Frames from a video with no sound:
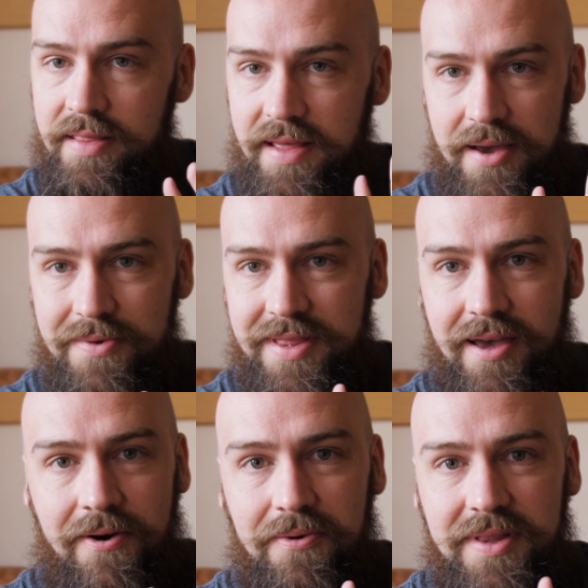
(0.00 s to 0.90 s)
they were
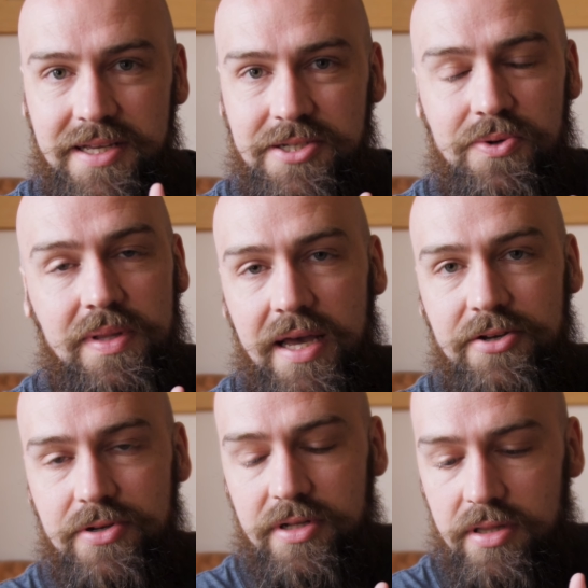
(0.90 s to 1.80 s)
the only two
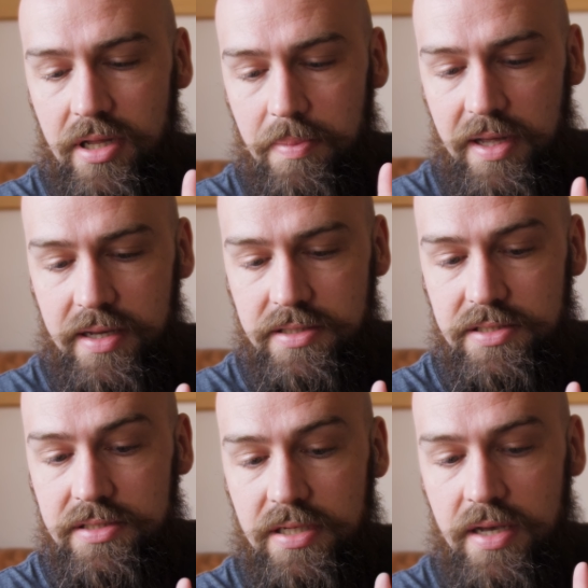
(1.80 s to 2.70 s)
electrical
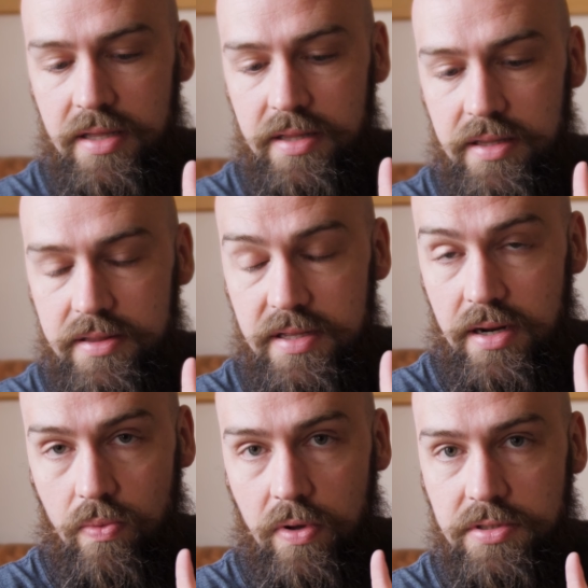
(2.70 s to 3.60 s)
appliances that
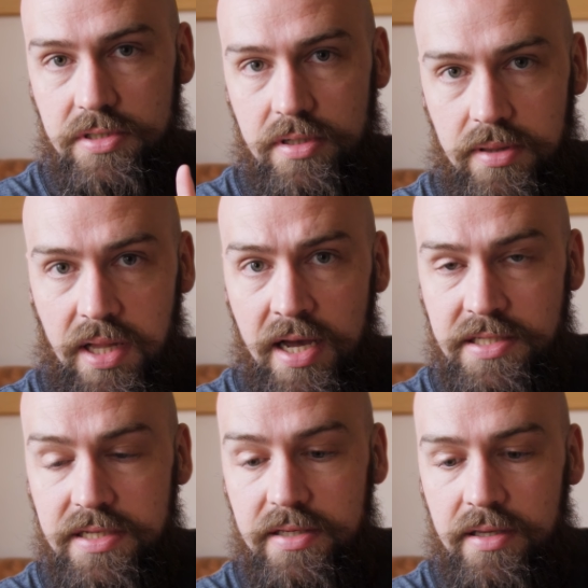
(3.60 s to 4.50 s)
I wanted.
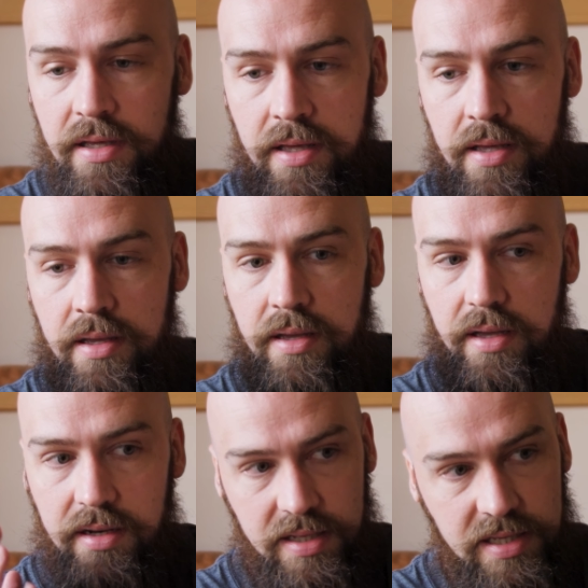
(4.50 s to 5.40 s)
Lighting
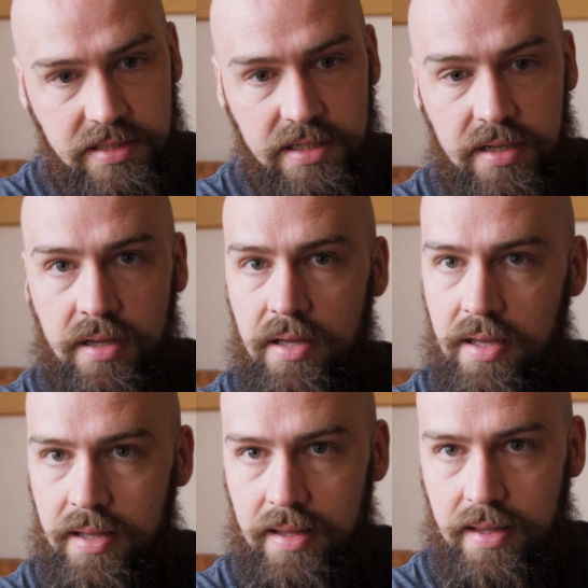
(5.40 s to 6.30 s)
and a heater,
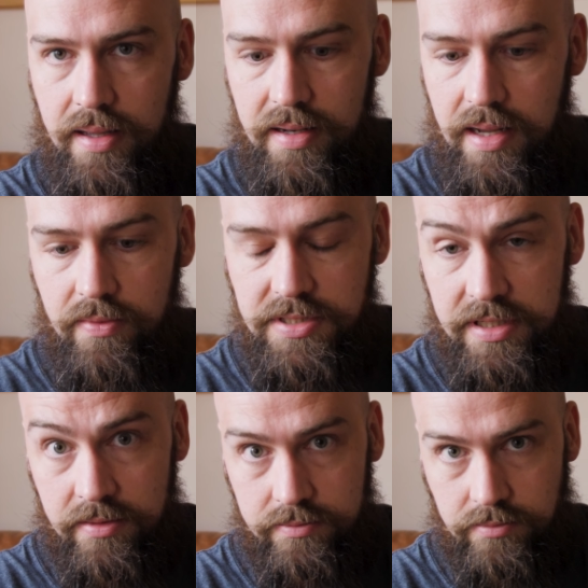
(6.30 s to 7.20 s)
and that was
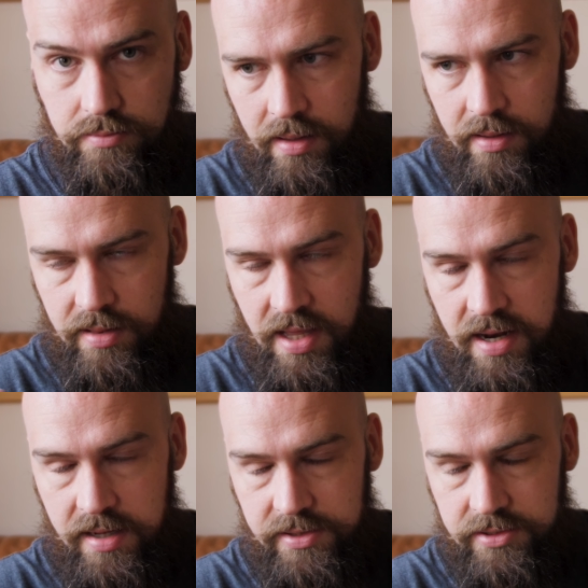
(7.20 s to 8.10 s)
it. Then
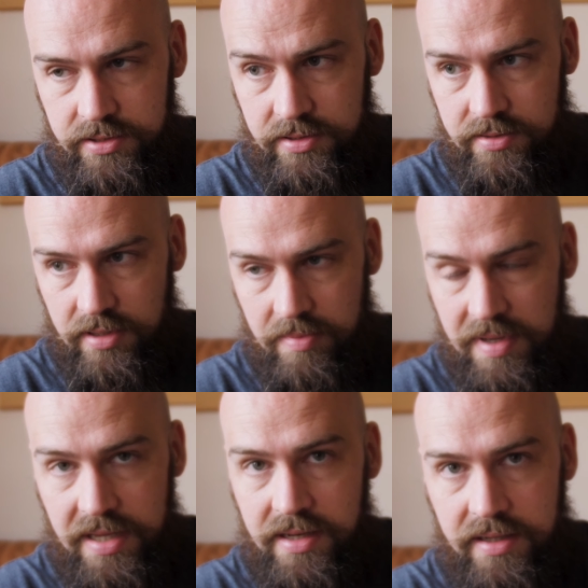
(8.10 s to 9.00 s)
I just
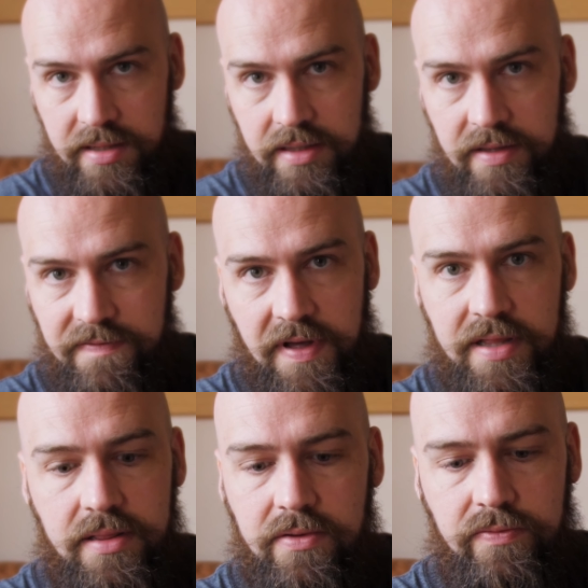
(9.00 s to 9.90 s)
immediately fell
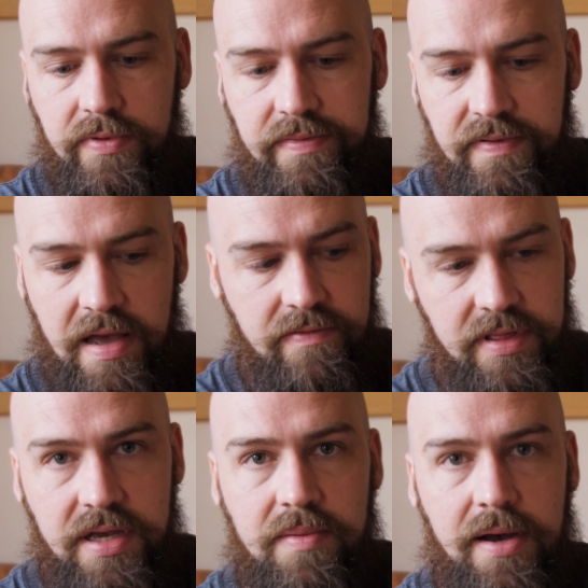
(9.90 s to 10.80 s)
in love with
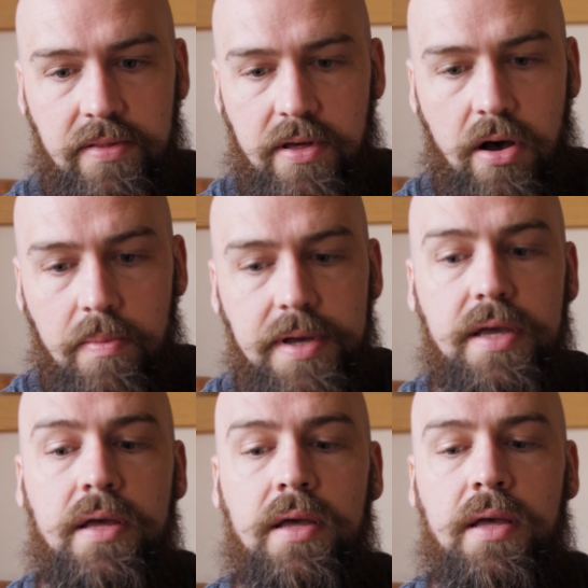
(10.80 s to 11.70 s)
everything about the hobby.